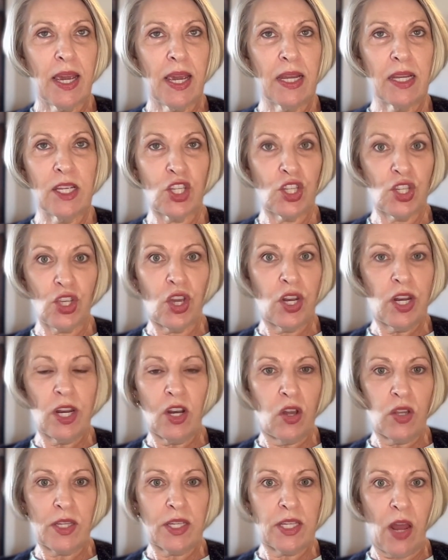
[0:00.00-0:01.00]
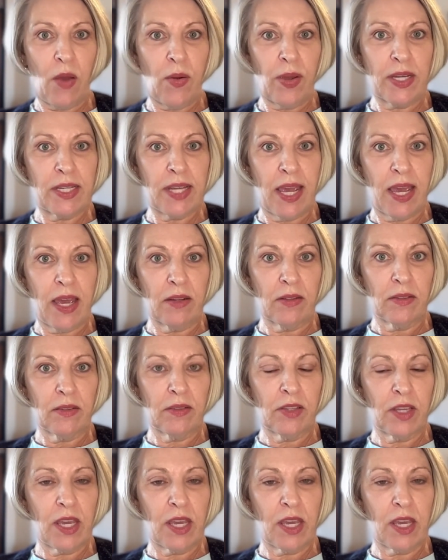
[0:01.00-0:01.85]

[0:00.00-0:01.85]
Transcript: it is certainly not slowing down.